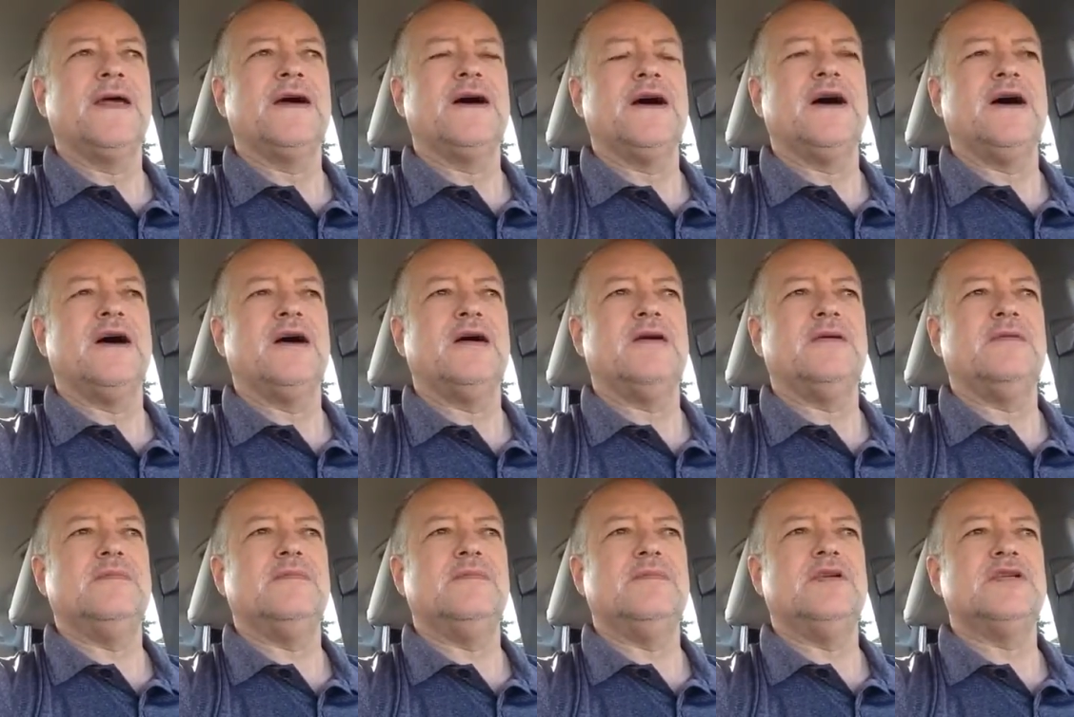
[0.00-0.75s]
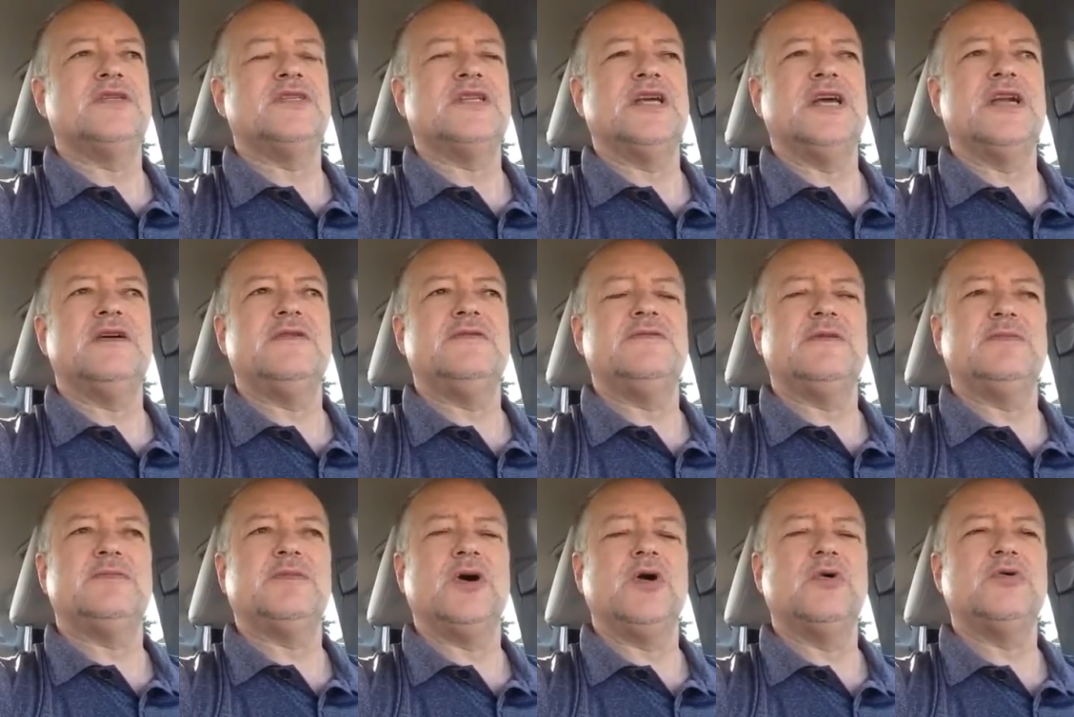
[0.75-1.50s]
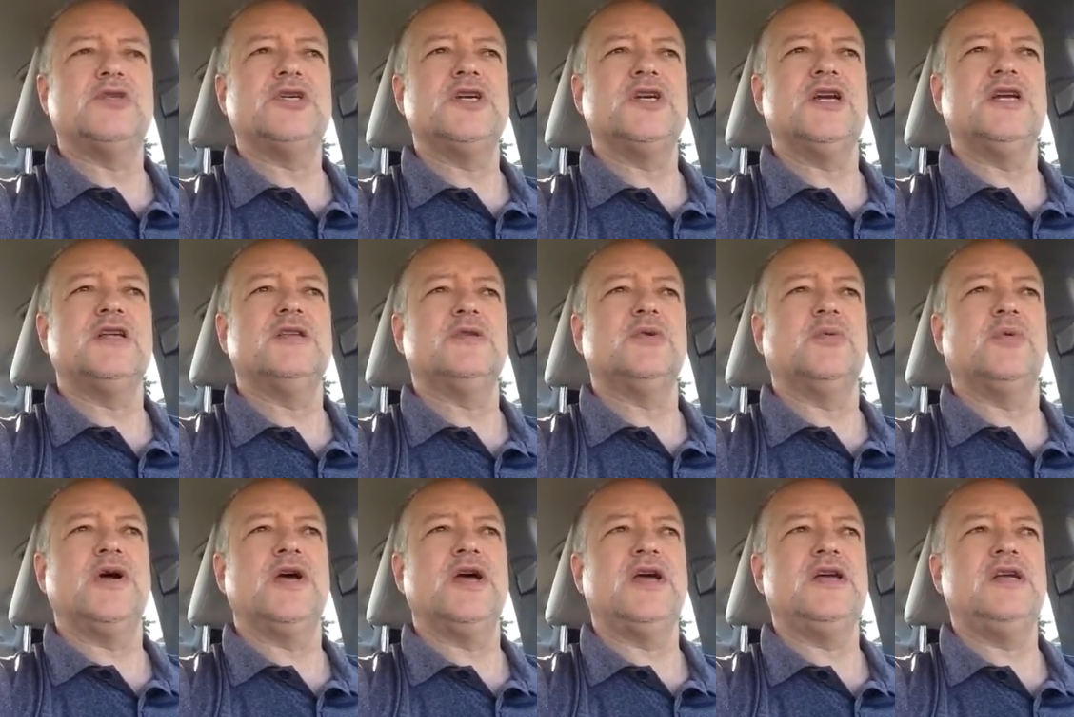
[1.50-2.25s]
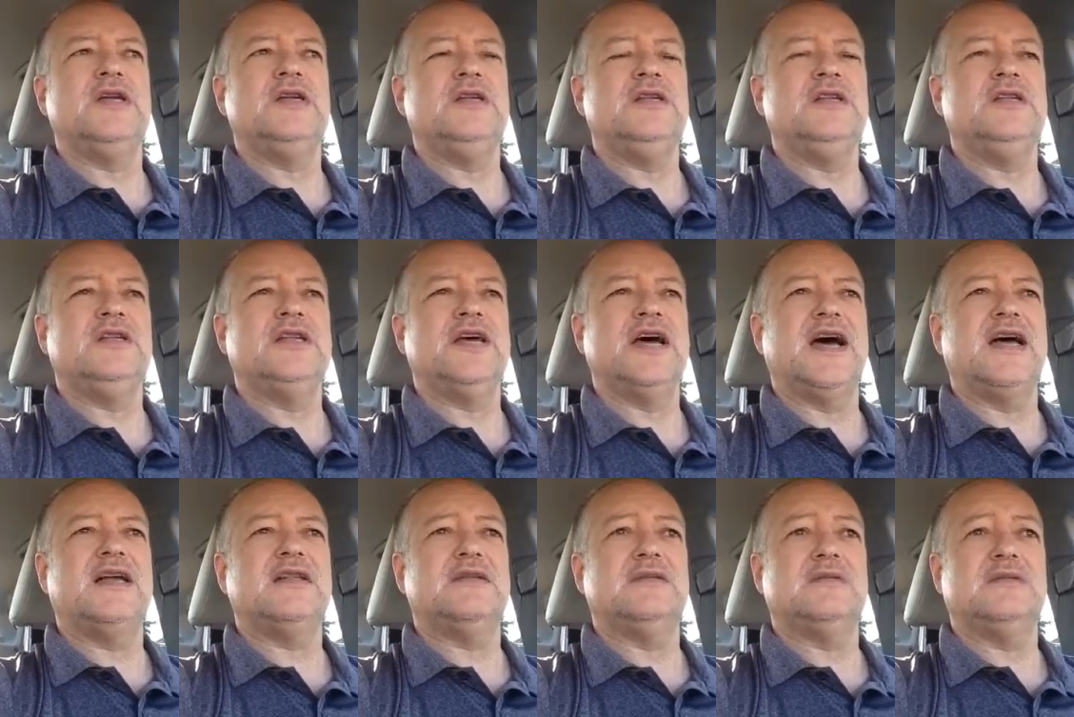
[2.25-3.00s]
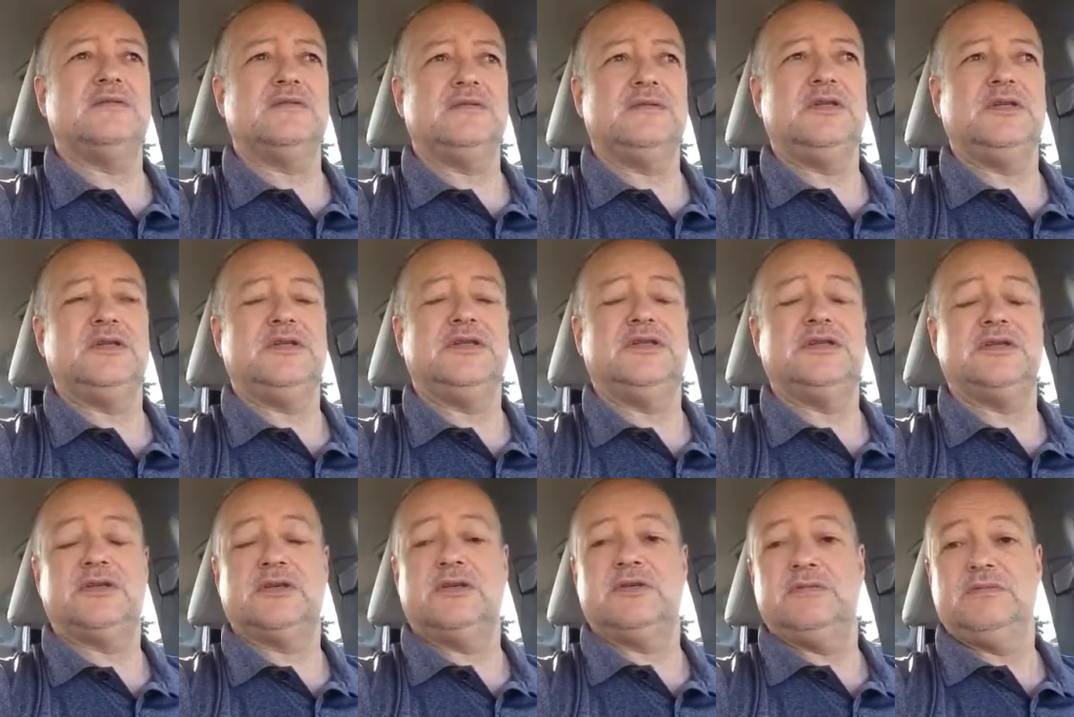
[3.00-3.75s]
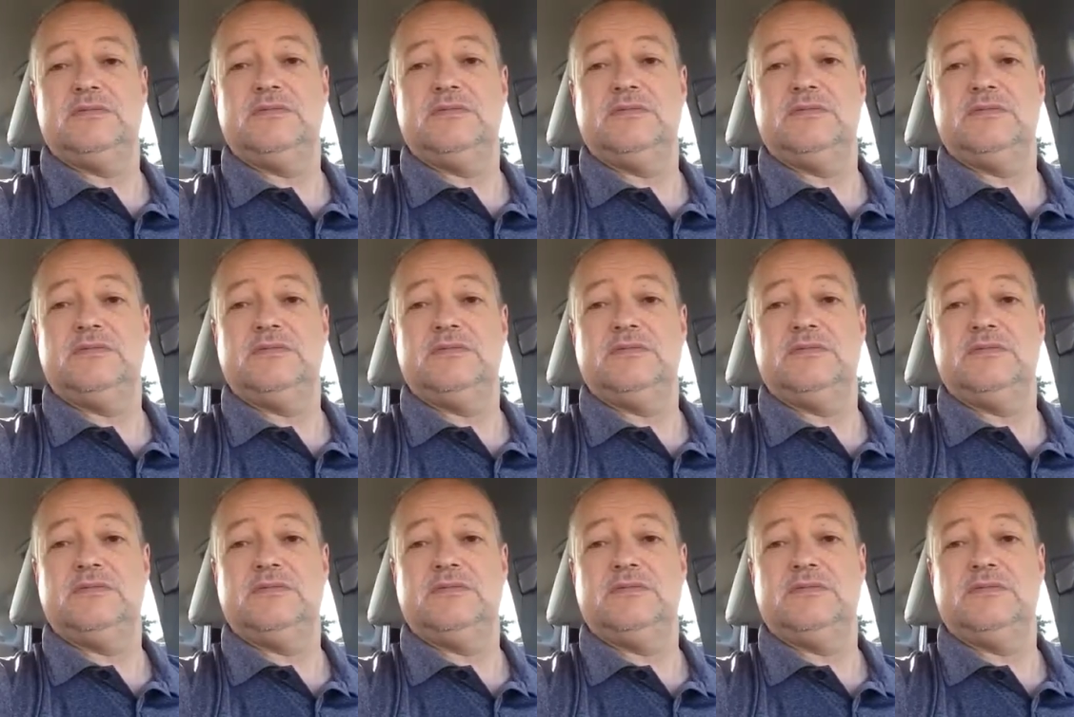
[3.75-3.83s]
instead of approaching it the way that is